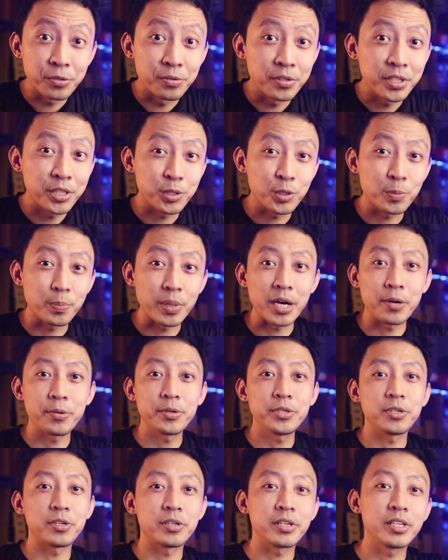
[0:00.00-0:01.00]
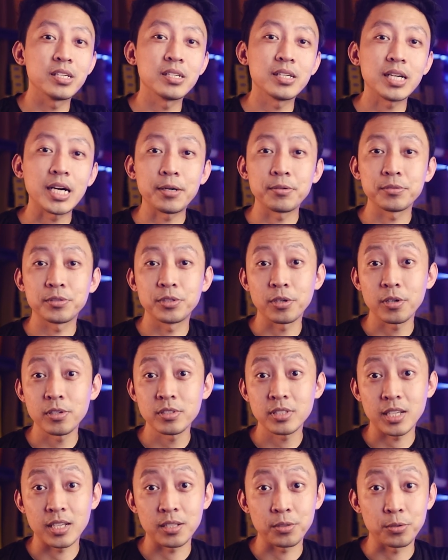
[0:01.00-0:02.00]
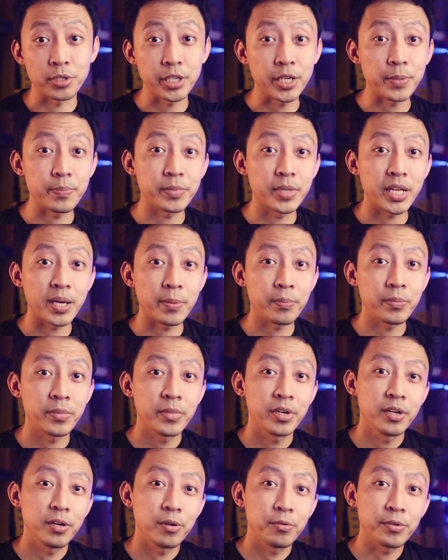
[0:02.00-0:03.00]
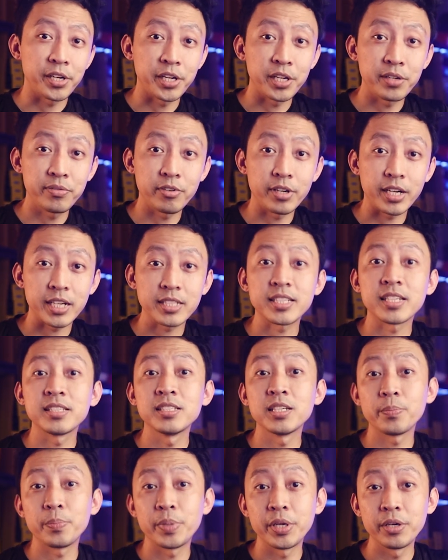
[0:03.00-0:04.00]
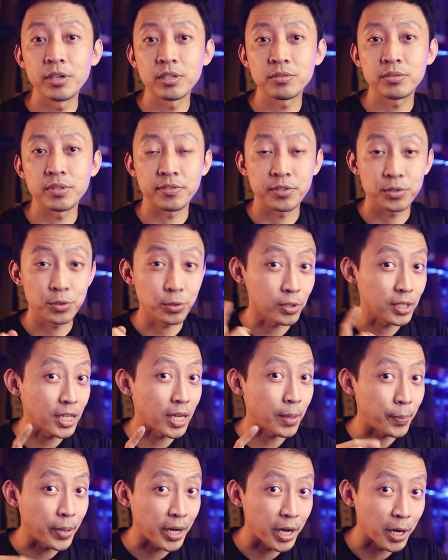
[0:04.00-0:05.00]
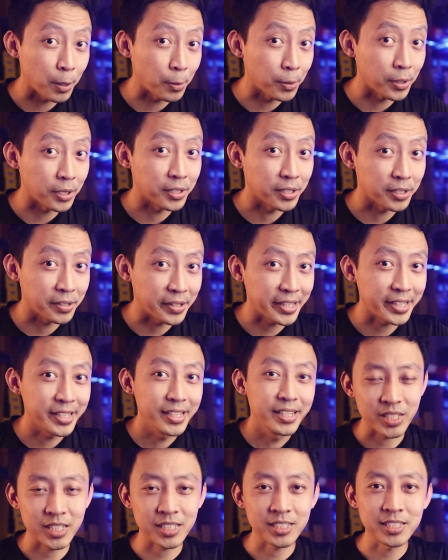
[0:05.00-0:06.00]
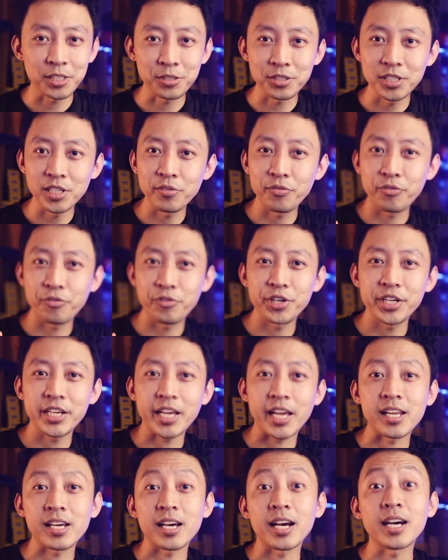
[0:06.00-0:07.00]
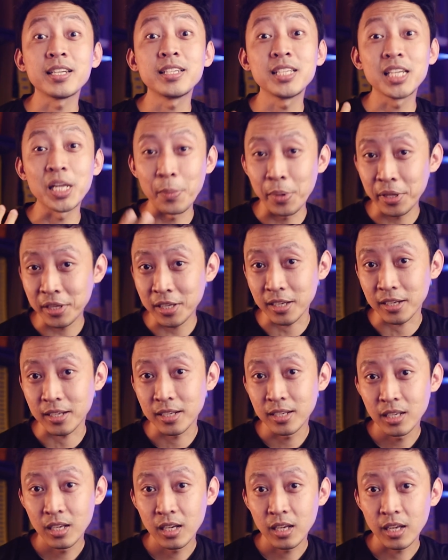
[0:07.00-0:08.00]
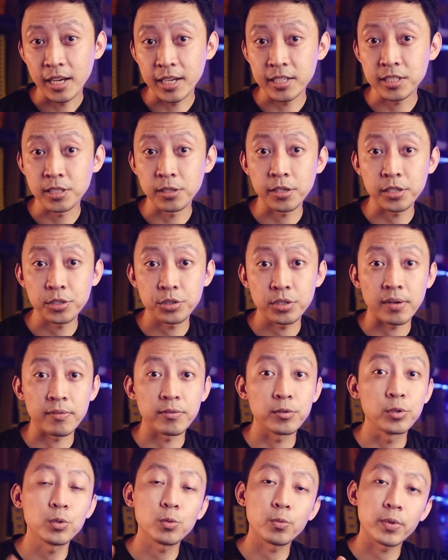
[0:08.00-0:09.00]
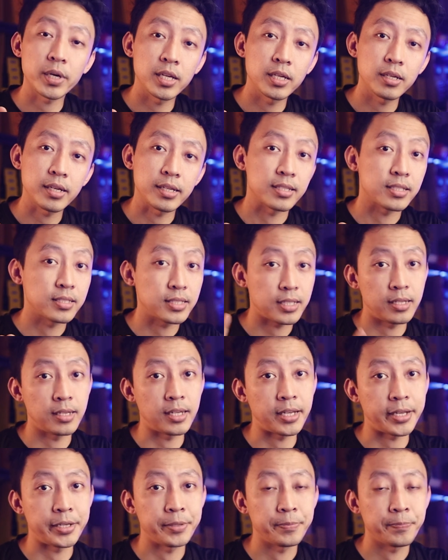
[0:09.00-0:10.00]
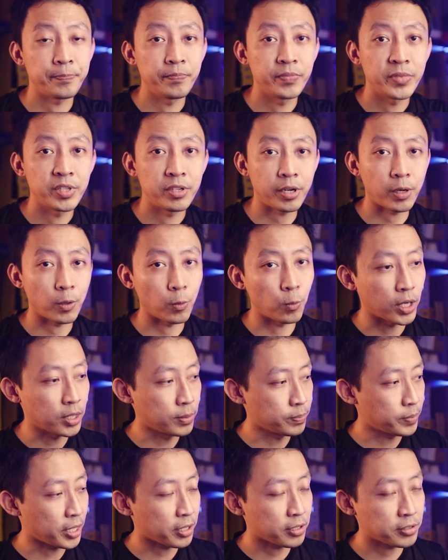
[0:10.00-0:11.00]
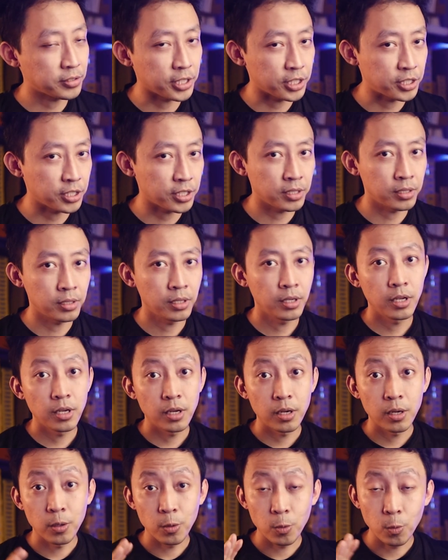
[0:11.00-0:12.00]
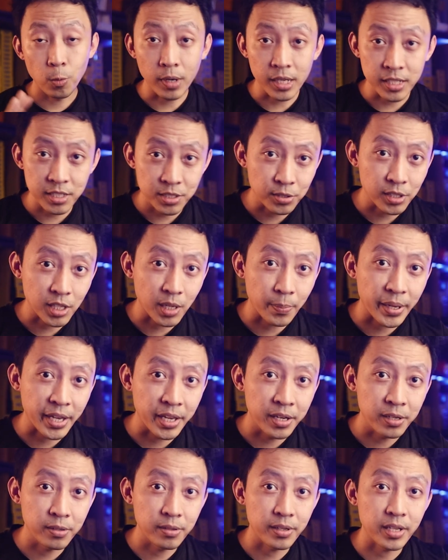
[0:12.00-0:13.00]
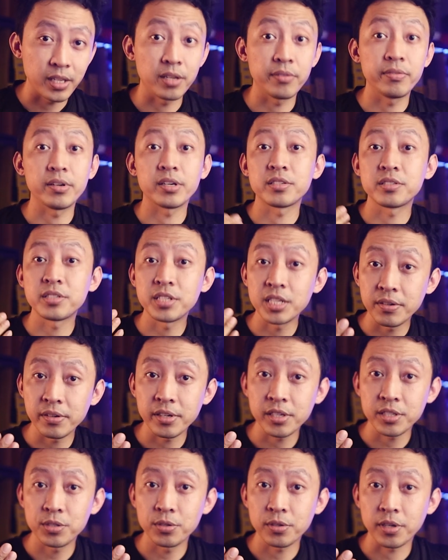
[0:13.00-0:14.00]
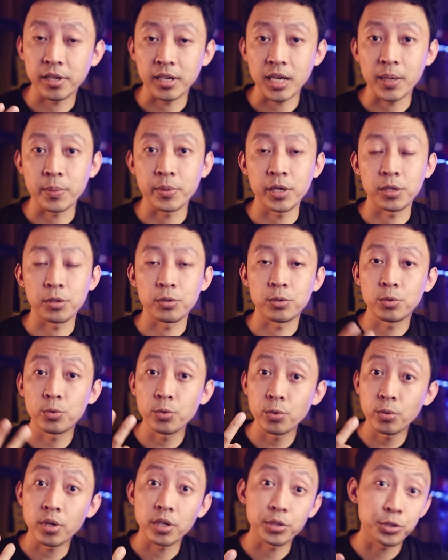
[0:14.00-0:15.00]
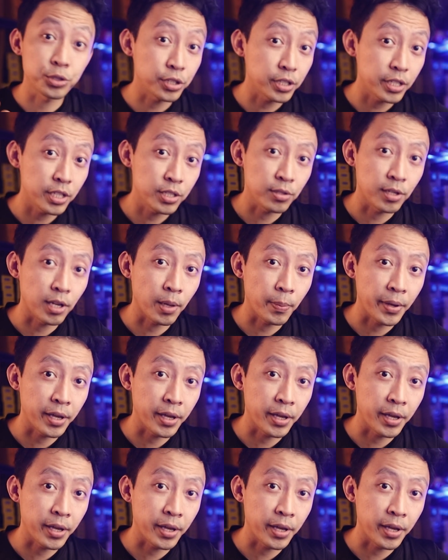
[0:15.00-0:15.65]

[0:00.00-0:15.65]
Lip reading: you need to power your gear outdoors and to keep them running for extended periods with solar power. All right, it's literally free and unlimited as long as you have good weather and sunlight. All right, one power station, one solar panel, and if you're serious, you can upgrade to 2 or 3 solar